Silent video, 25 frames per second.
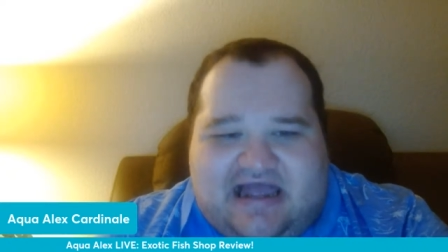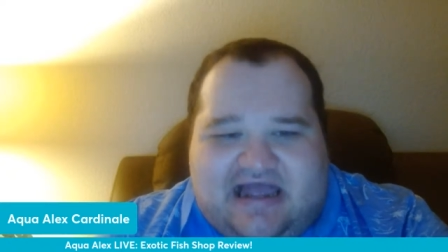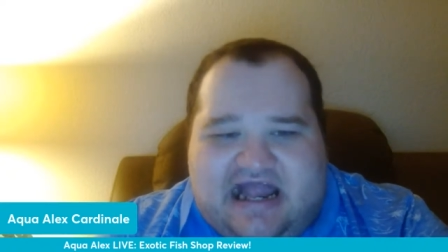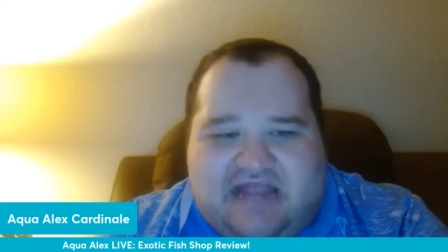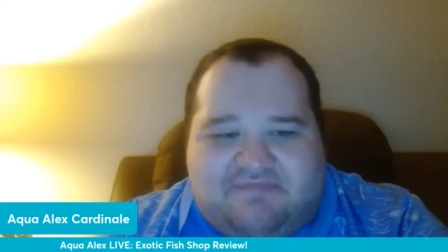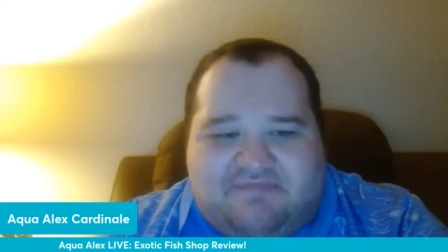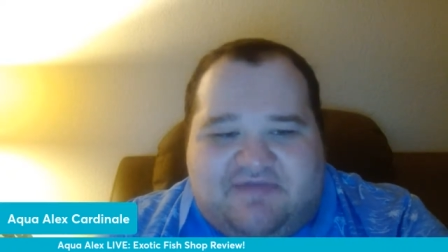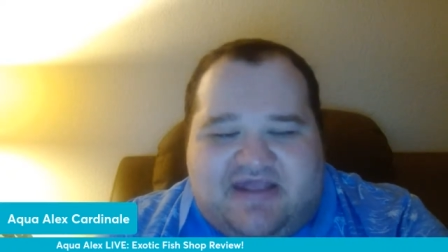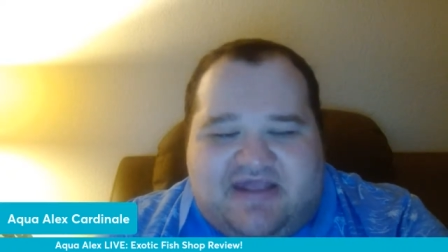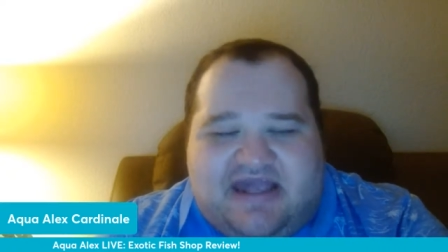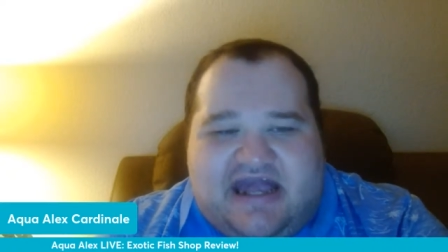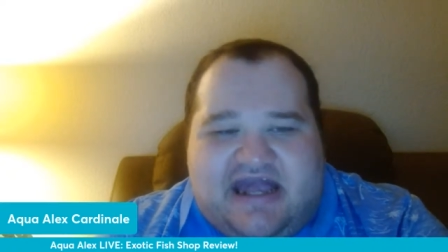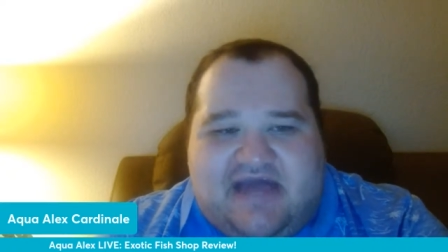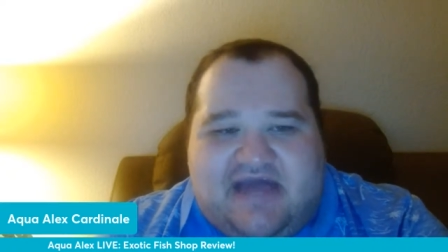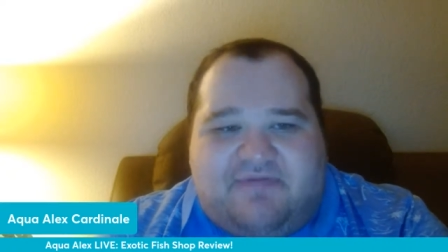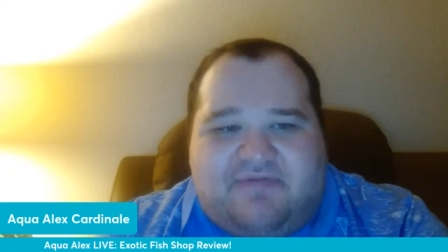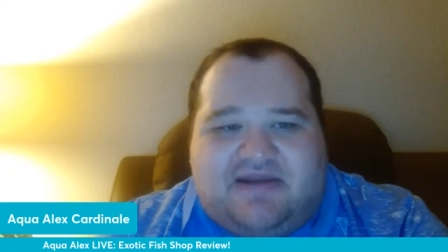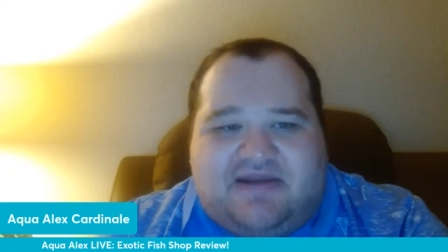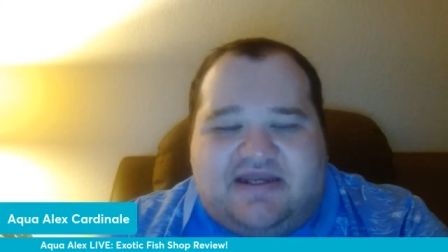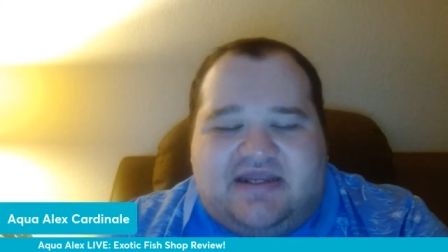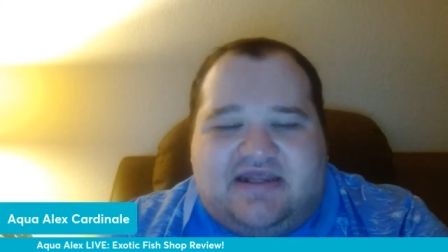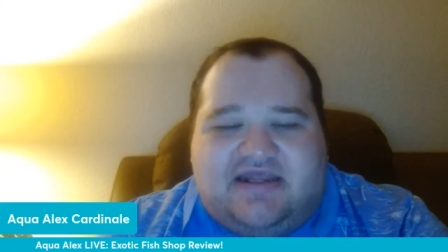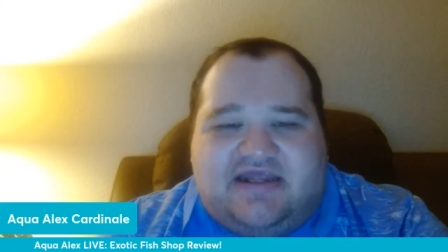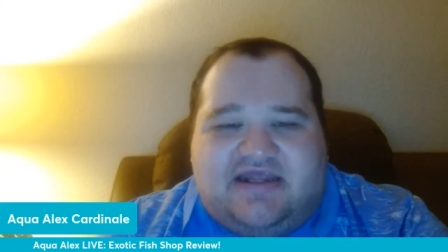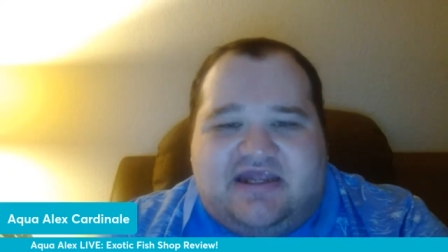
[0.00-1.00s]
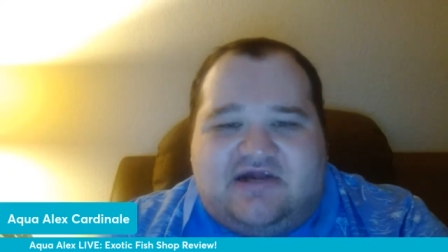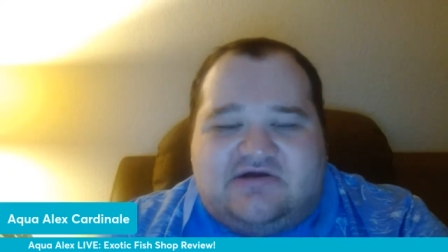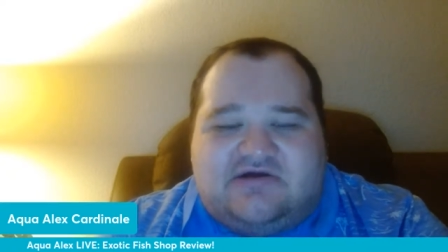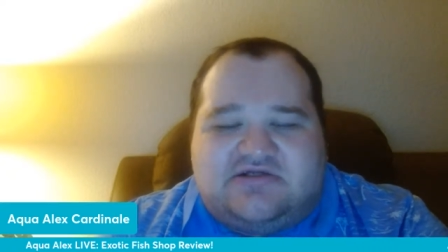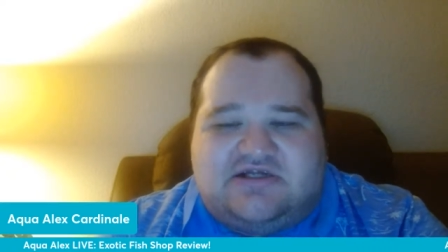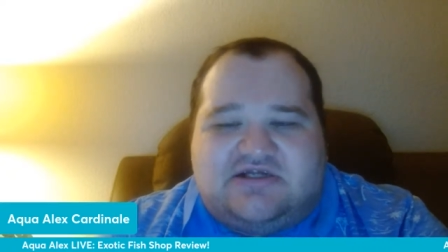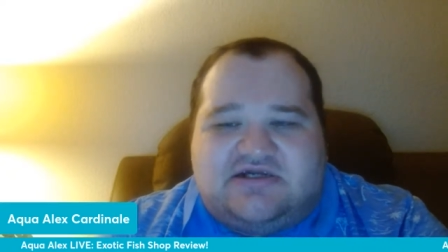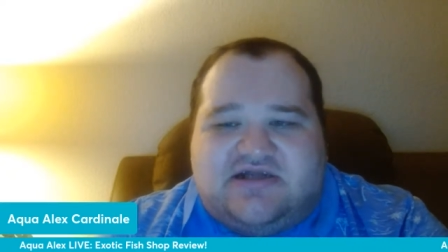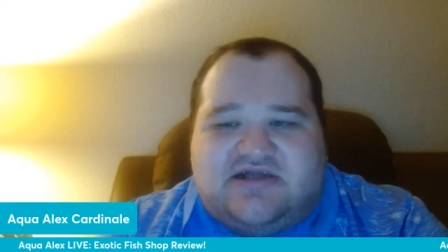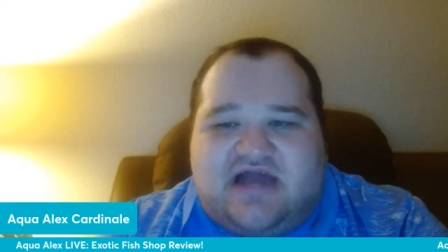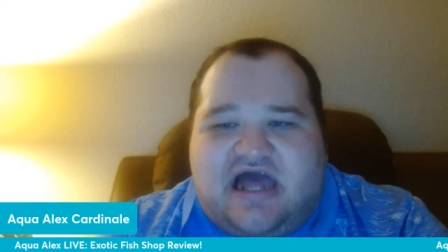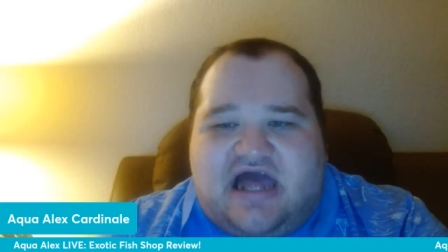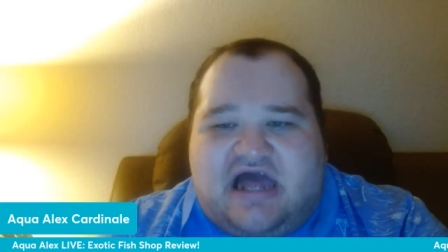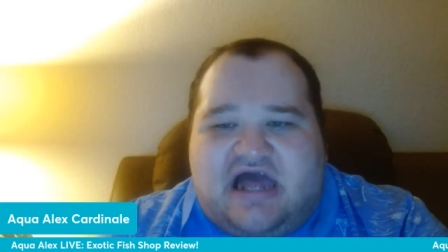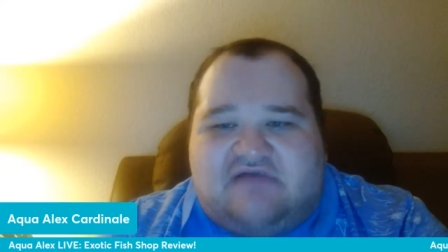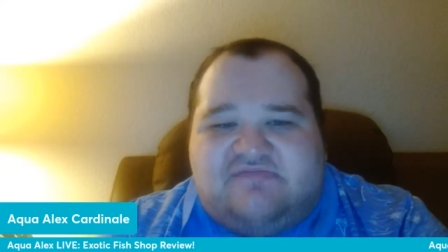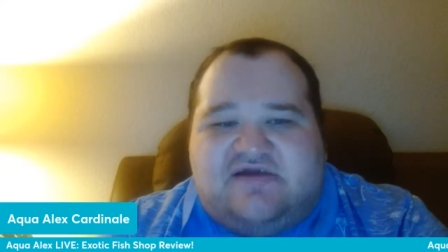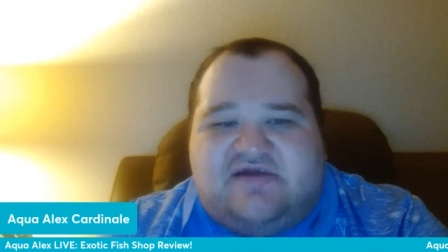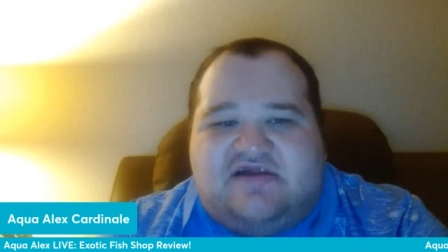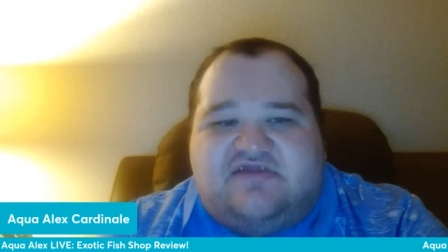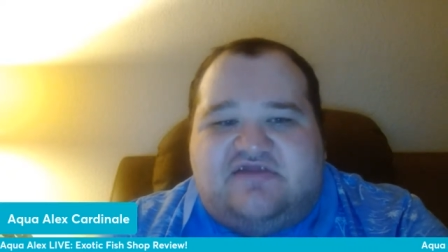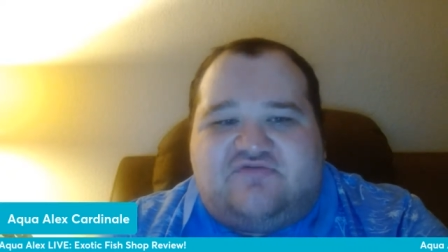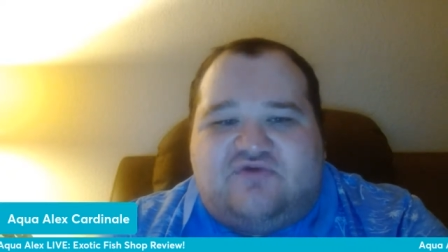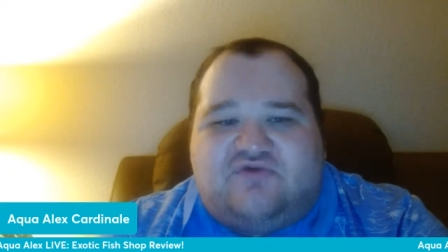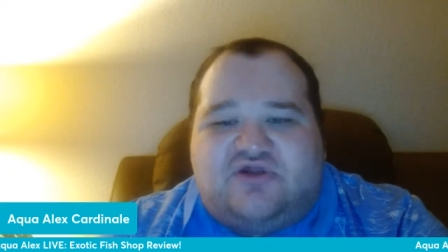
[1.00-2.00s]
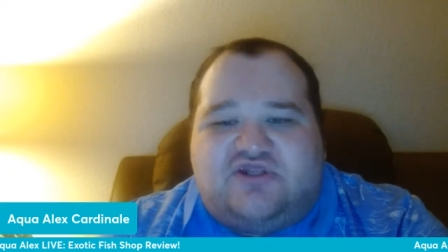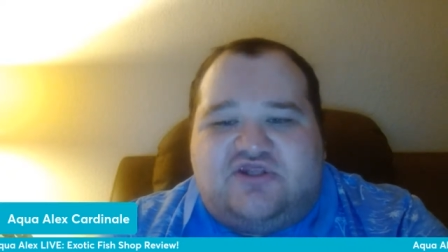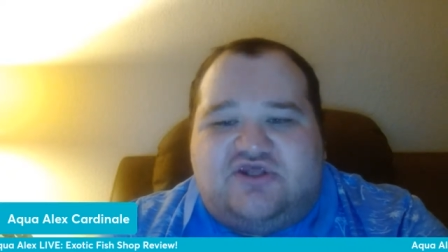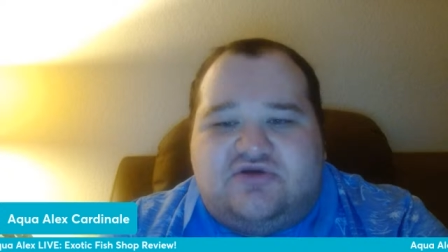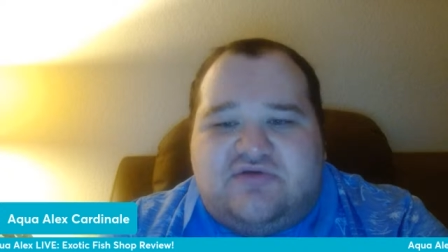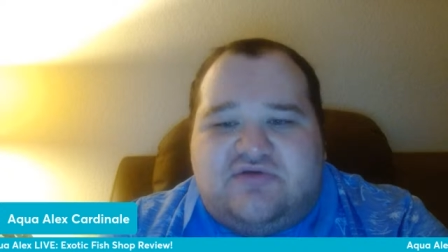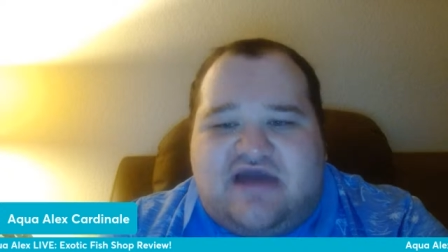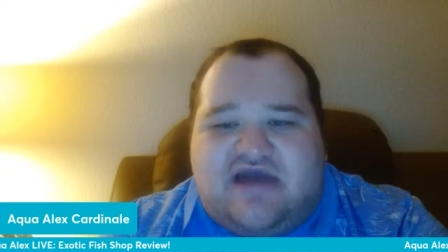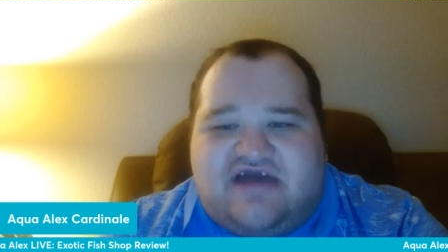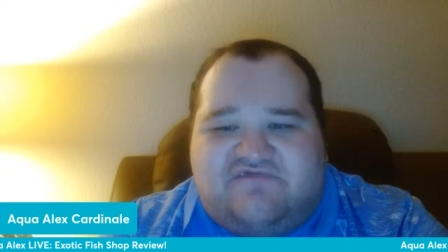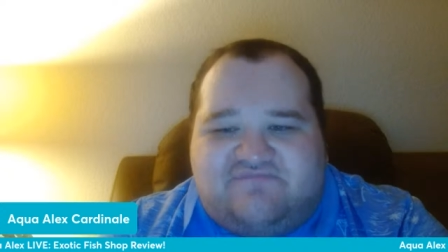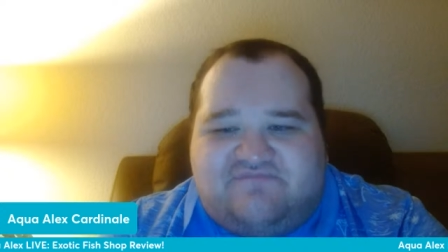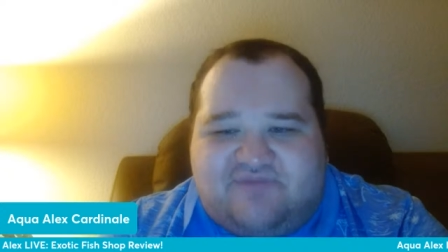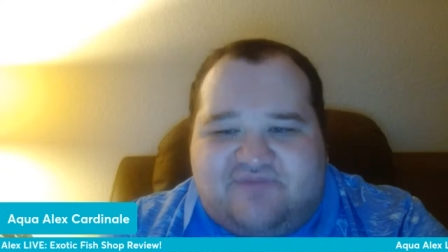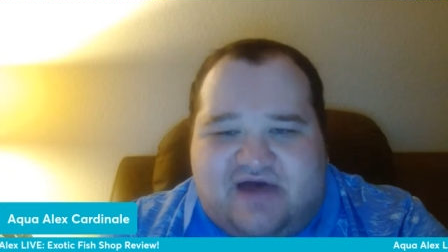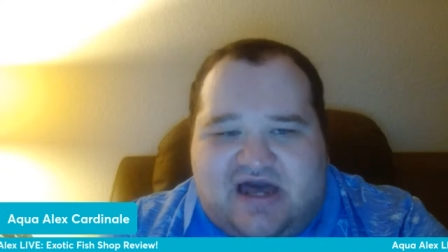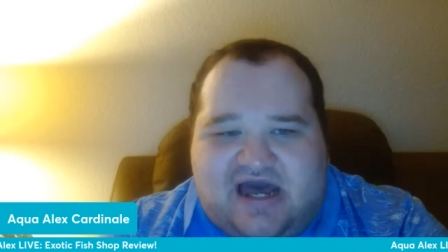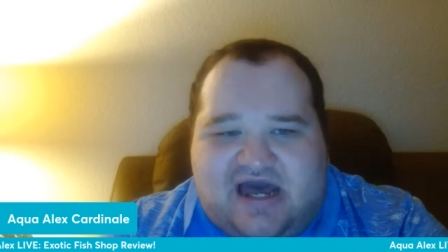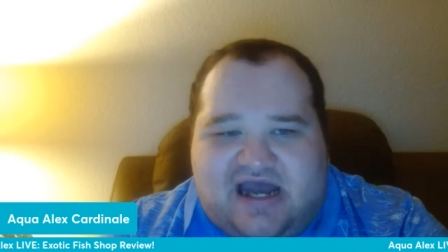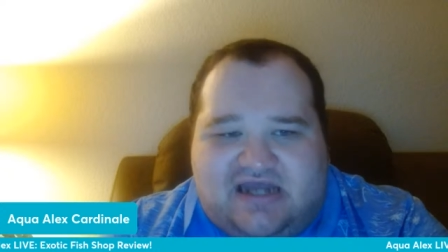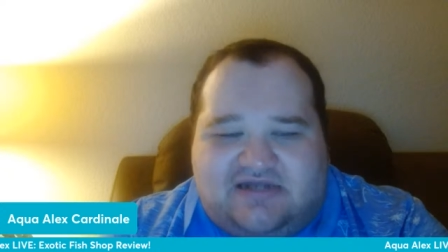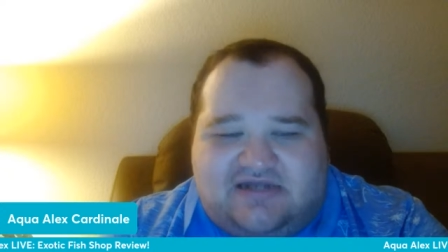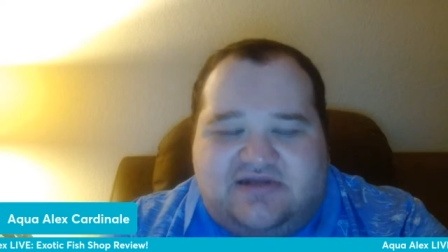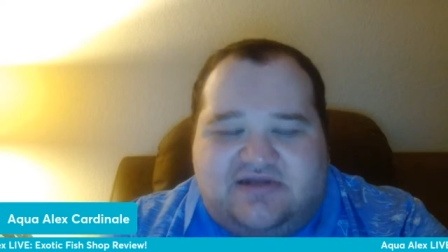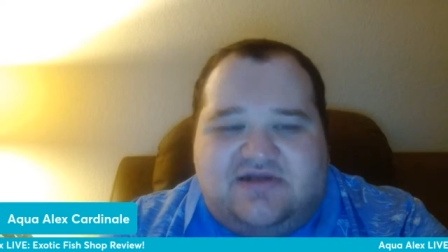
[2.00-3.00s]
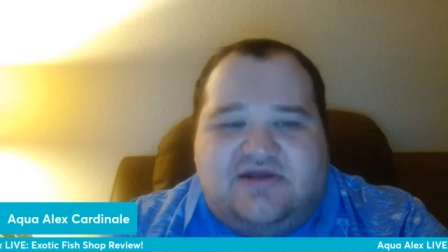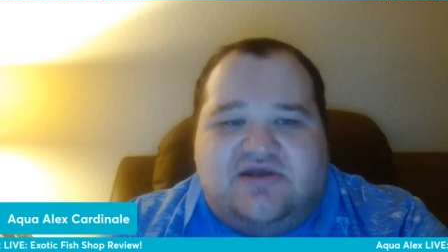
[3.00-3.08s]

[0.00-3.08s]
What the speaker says: I'd be happy to hear in the comments what you have bought